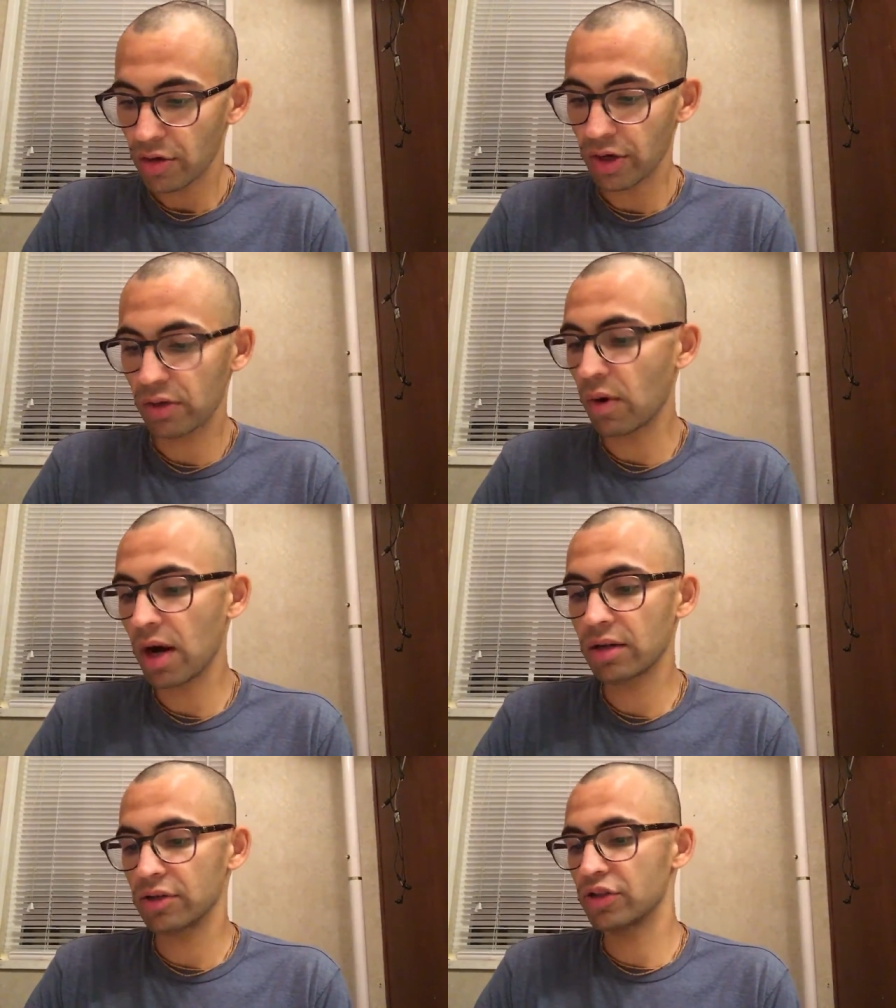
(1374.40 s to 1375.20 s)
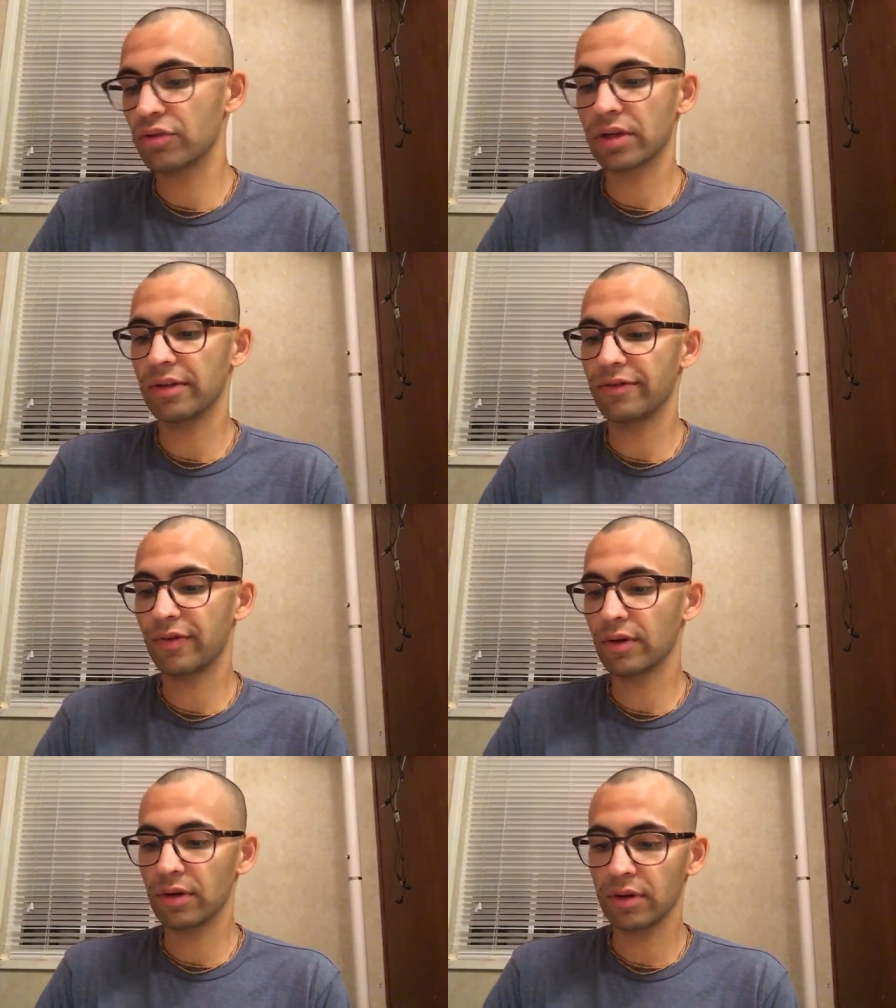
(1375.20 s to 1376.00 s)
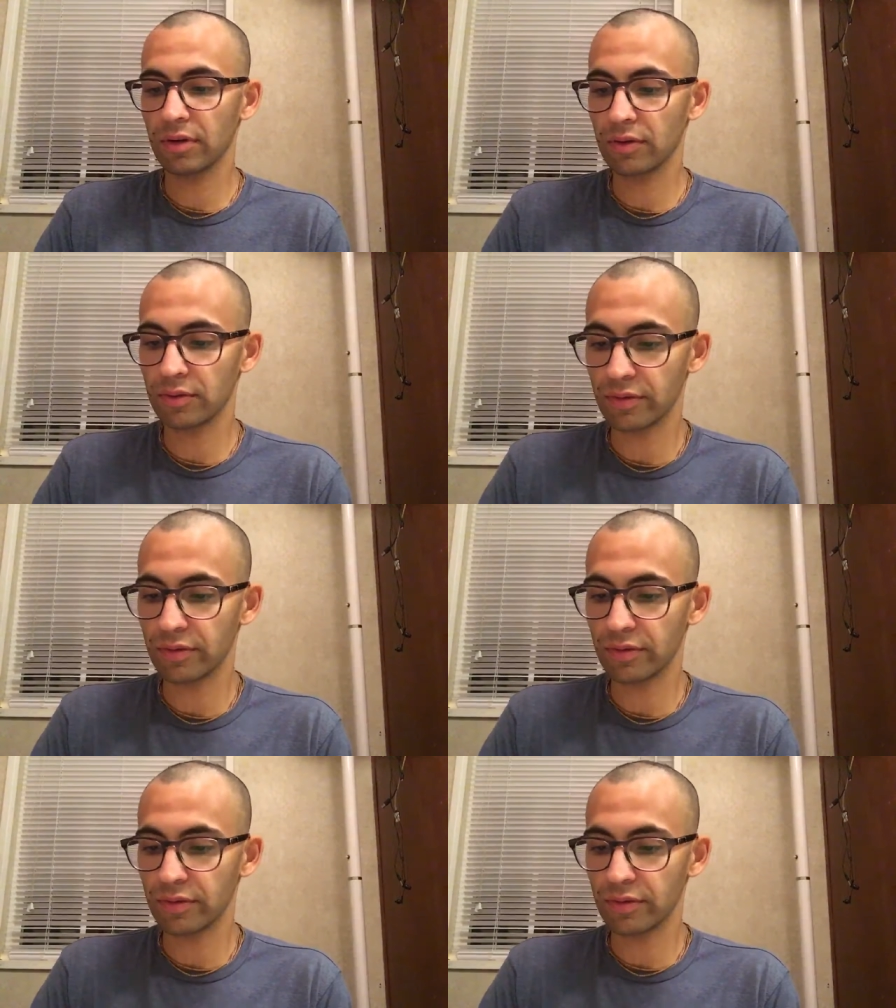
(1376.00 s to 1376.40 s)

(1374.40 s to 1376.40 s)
required to strictly follow